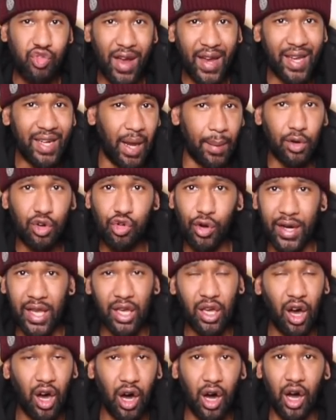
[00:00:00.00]
racking up
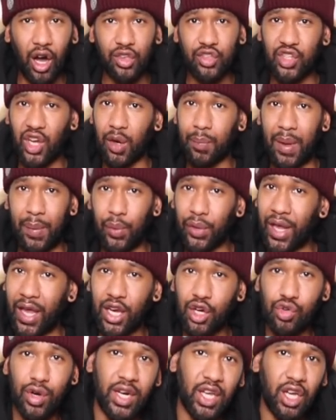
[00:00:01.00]
credit cards, young people
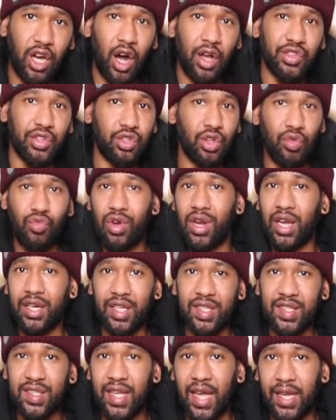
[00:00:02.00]
getting credit cards and not really
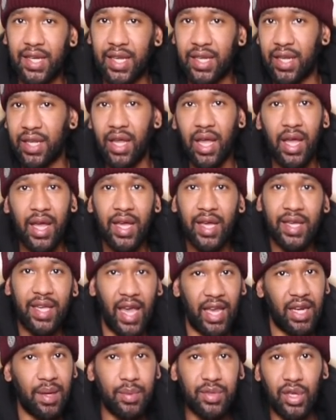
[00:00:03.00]
understanding and
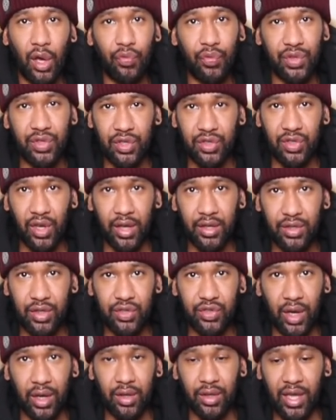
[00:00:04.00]
getting themselves
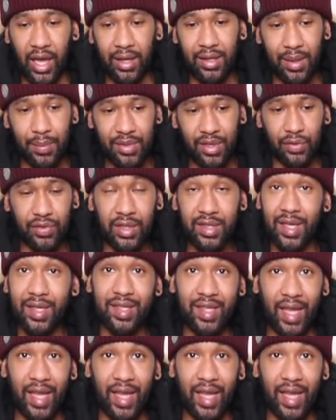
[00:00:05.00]
into